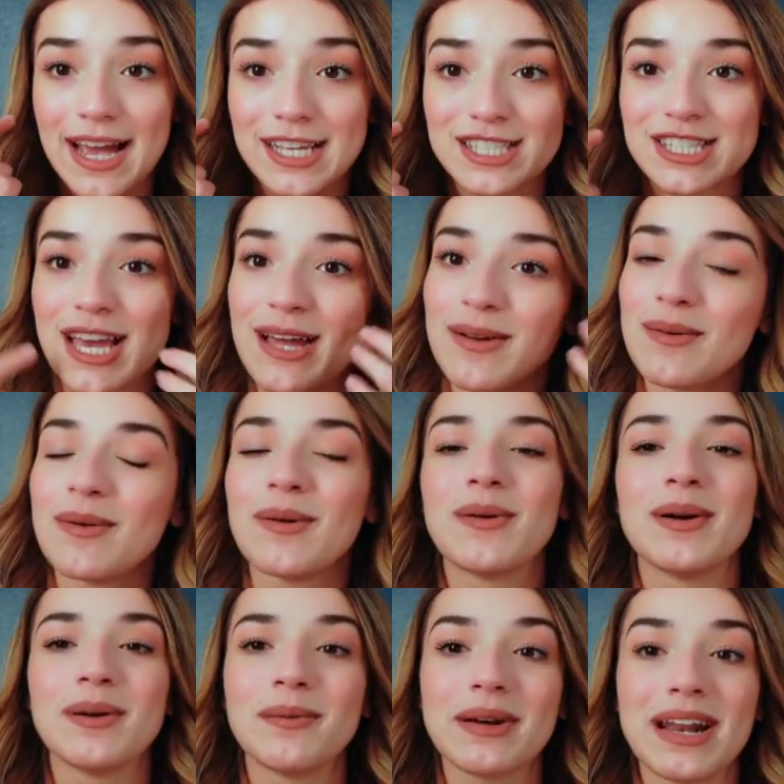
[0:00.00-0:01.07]
eyeshadow
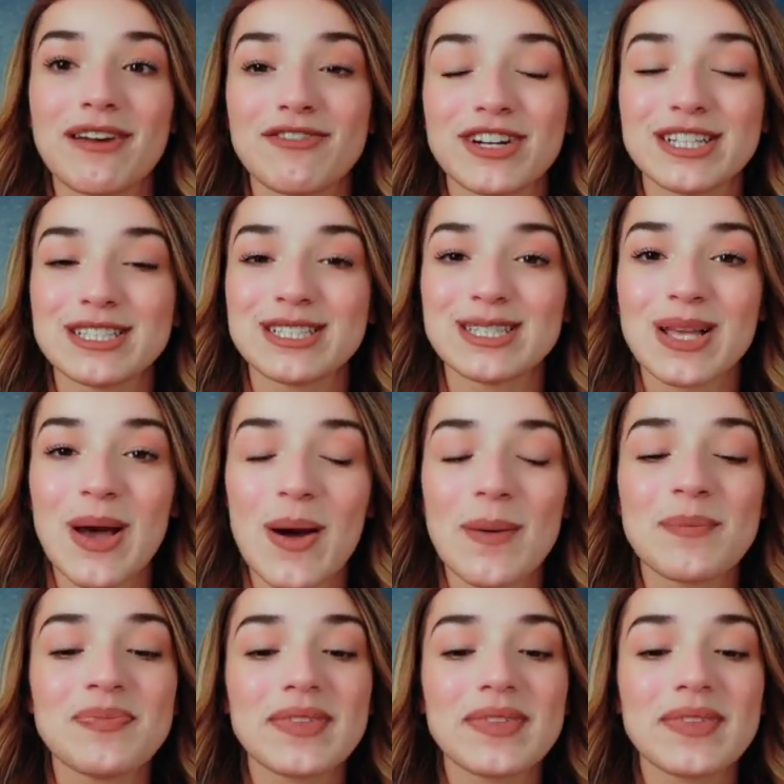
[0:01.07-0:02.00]
or whatever. So